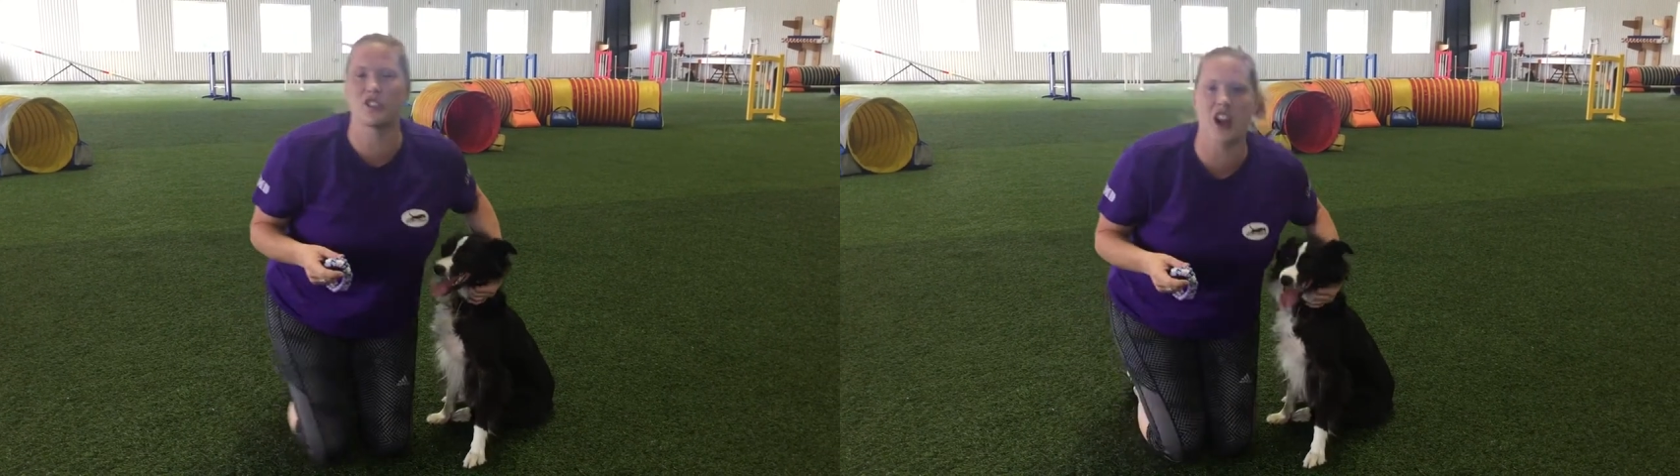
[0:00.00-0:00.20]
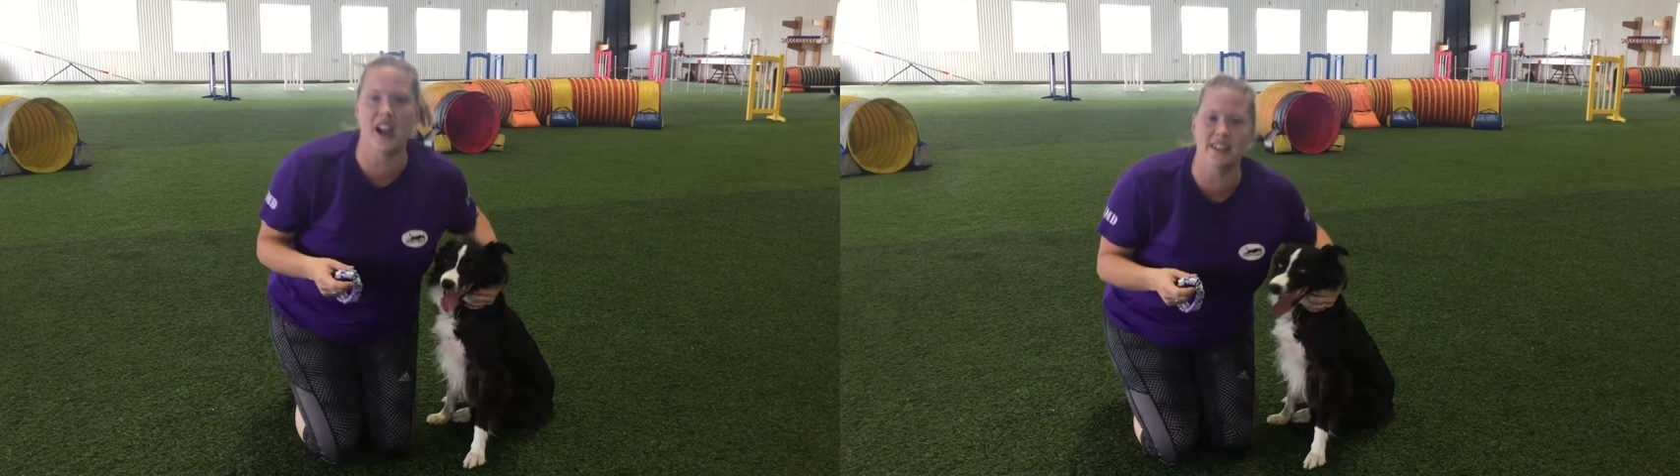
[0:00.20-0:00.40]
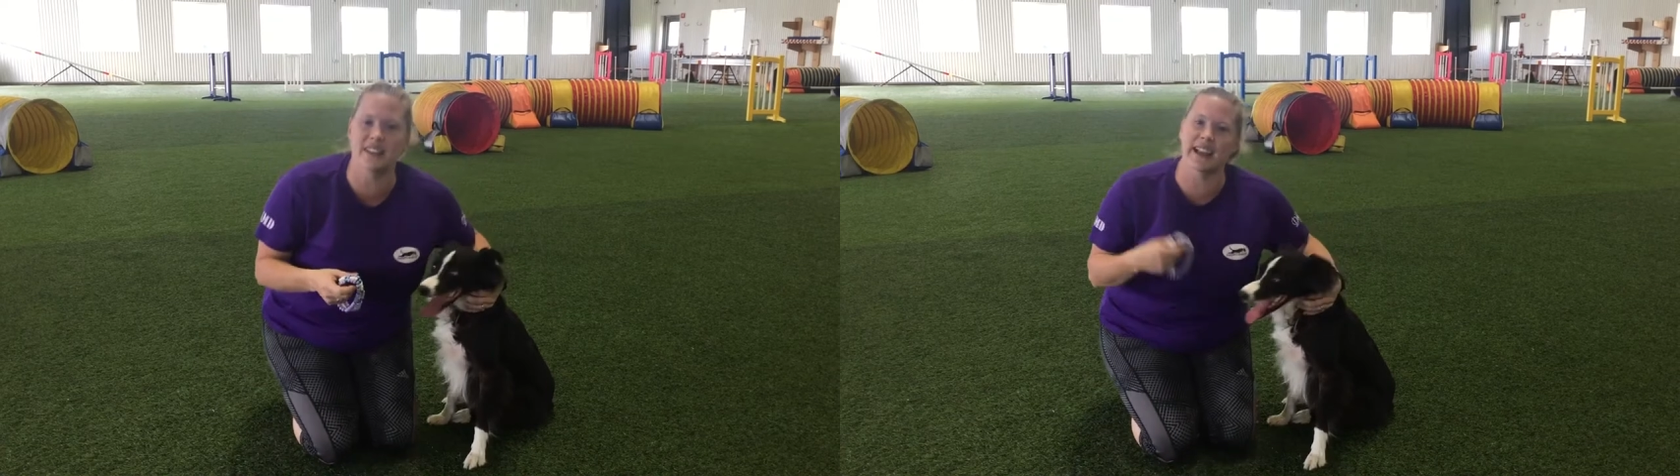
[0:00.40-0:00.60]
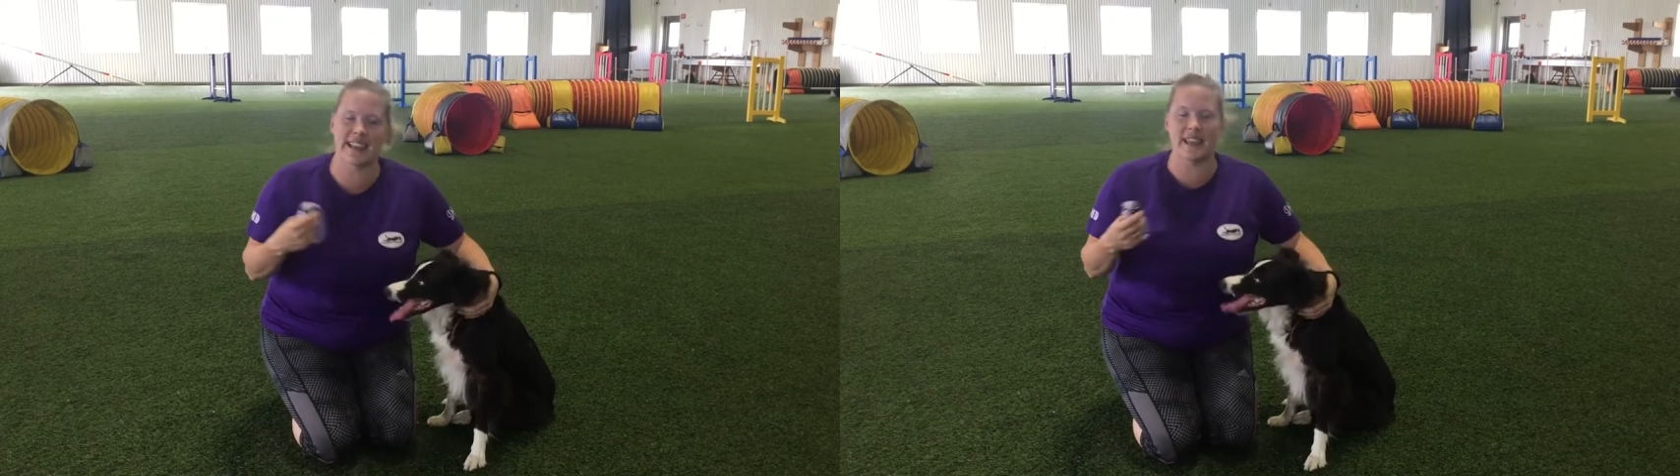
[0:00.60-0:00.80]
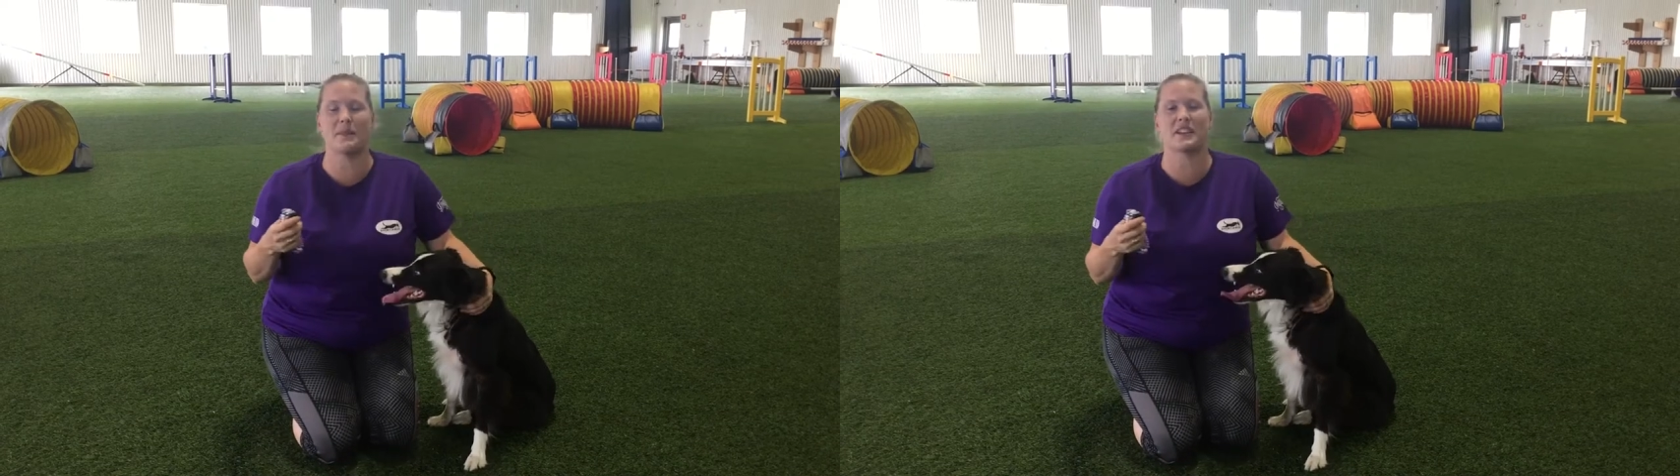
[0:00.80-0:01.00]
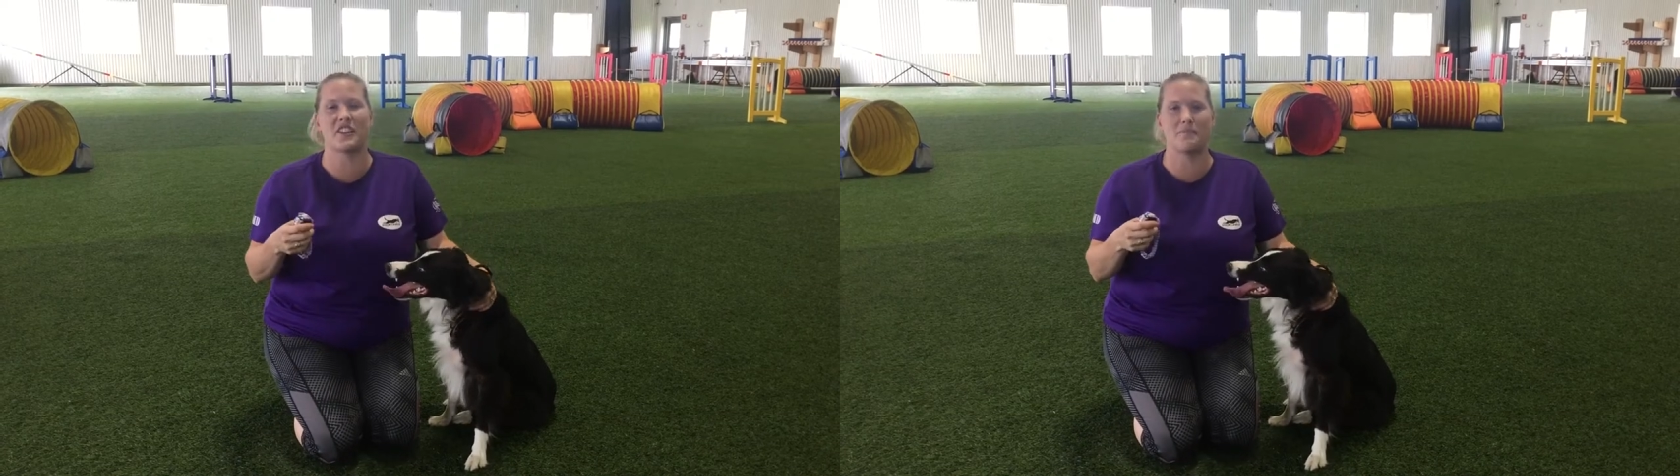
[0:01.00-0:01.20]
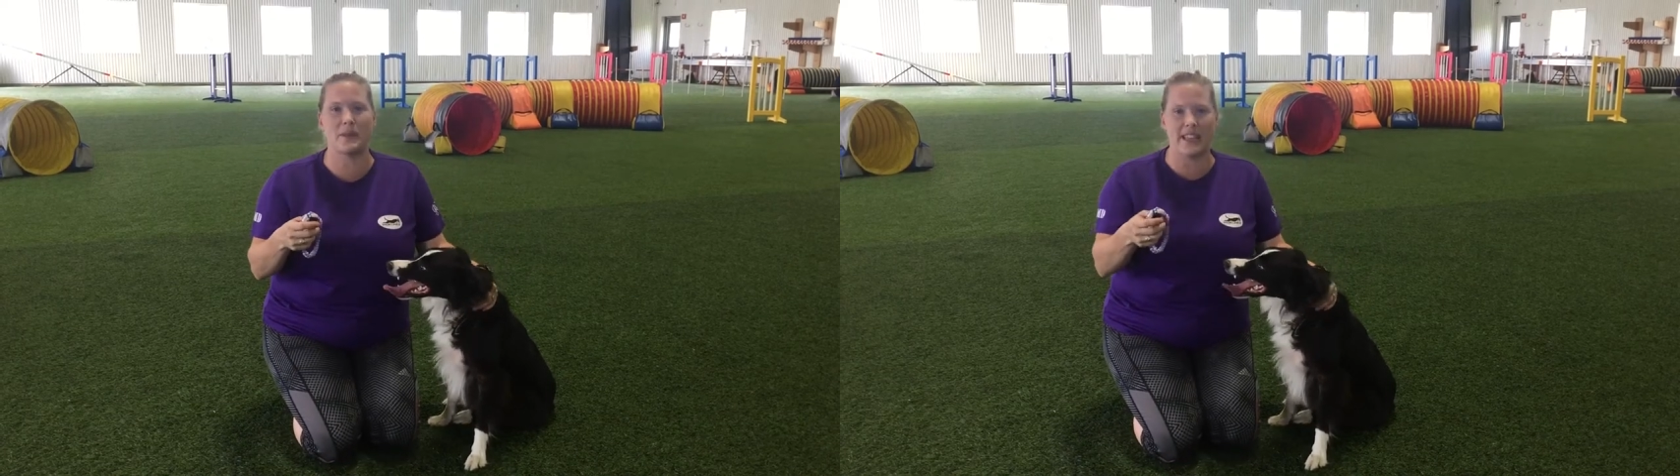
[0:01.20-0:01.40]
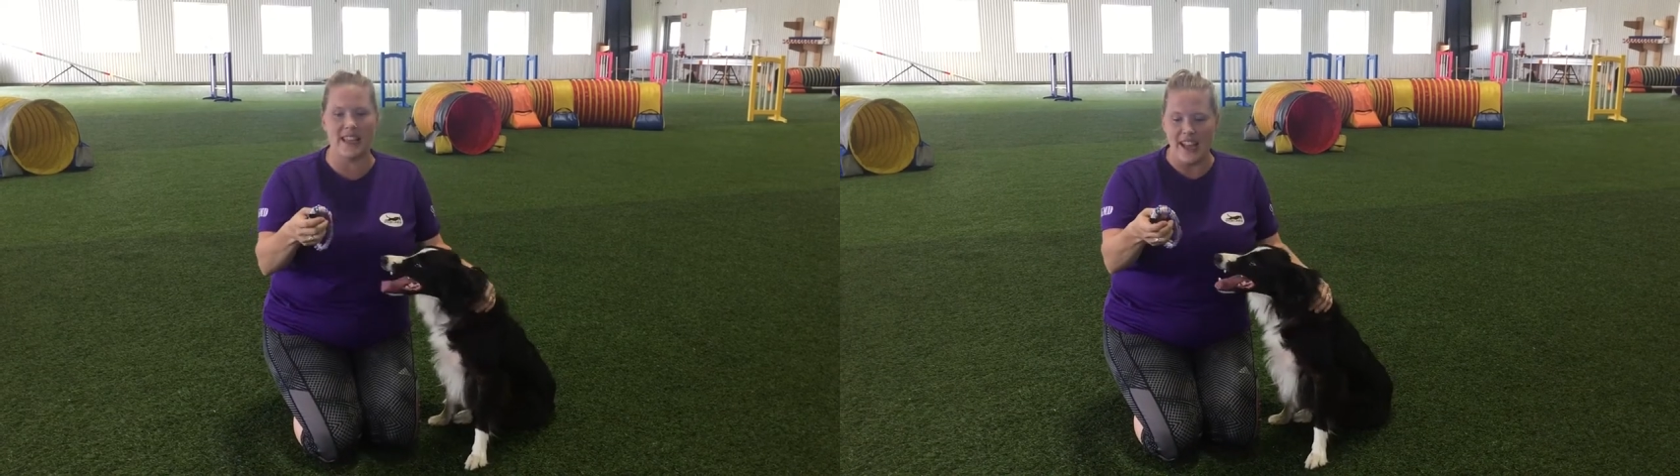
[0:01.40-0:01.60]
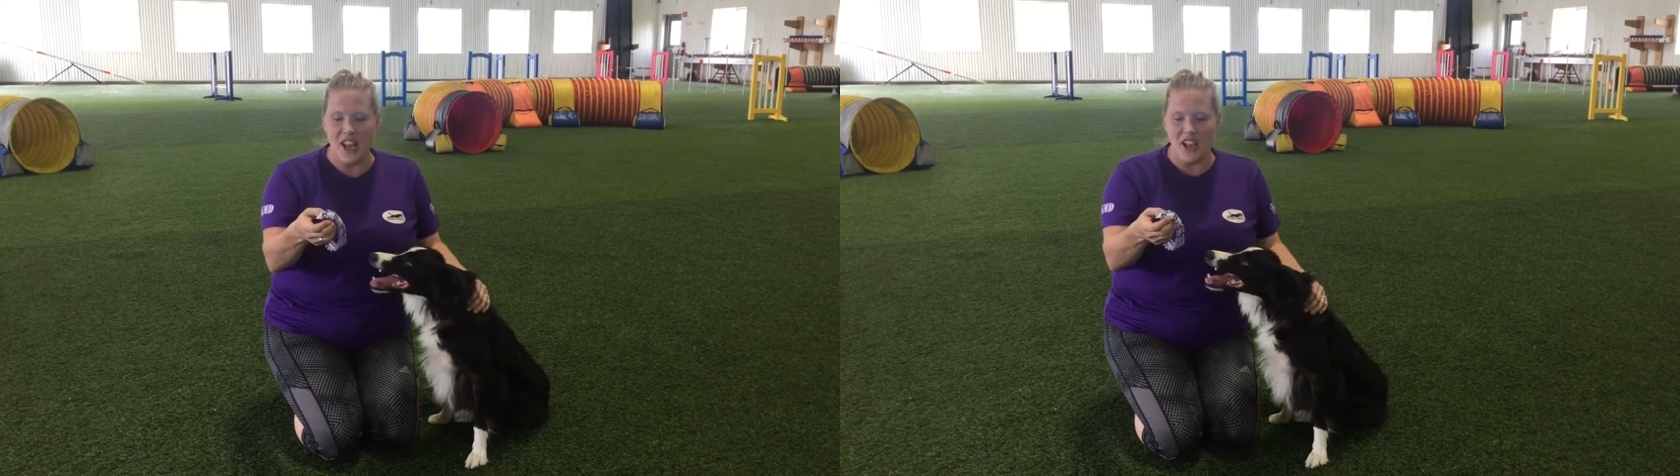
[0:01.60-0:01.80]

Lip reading: been trying to like keep myself busy.